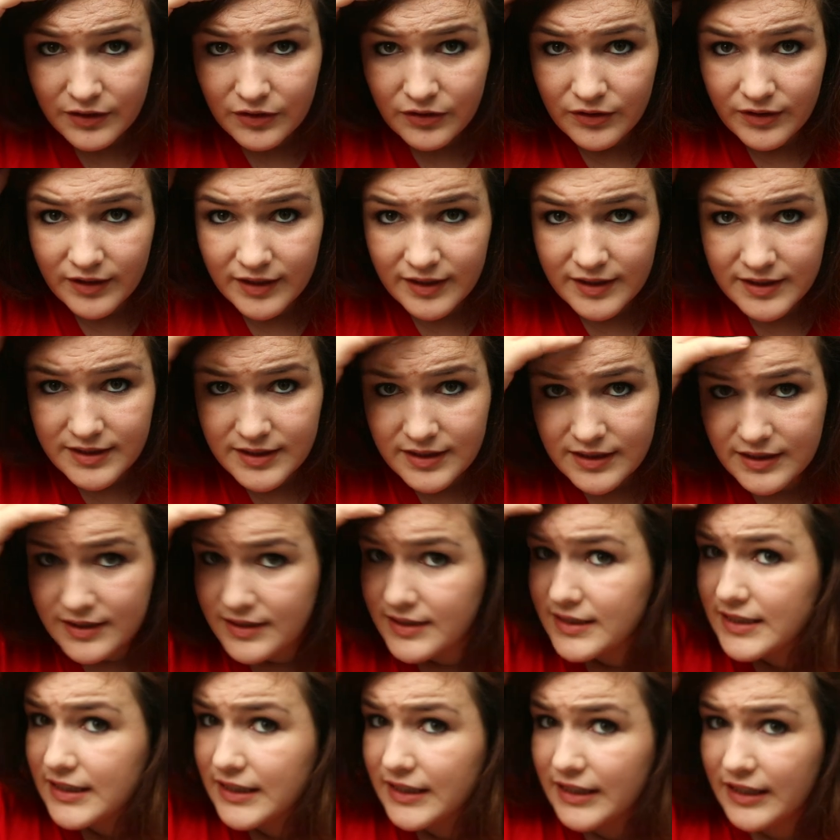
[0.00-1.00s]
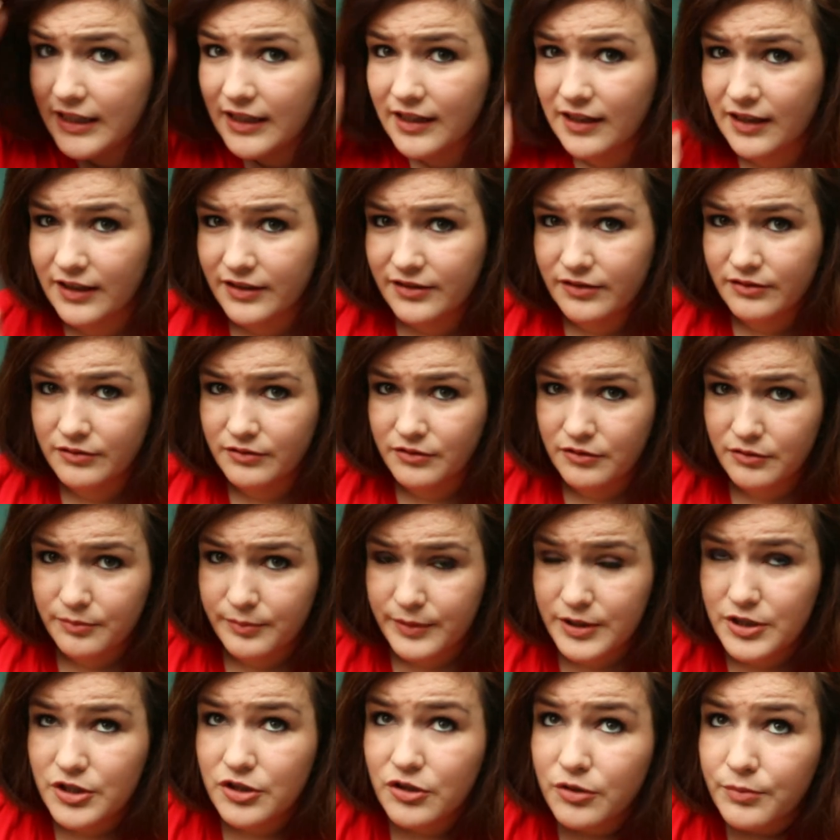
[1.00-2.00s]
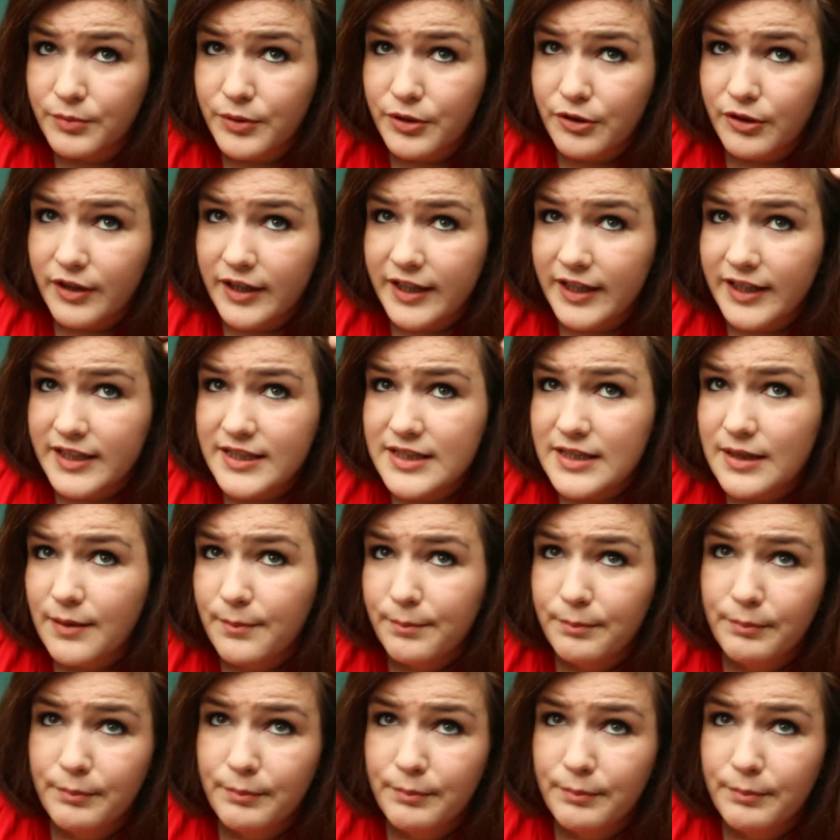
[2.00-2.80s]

you guys can see I don't normally show my grays,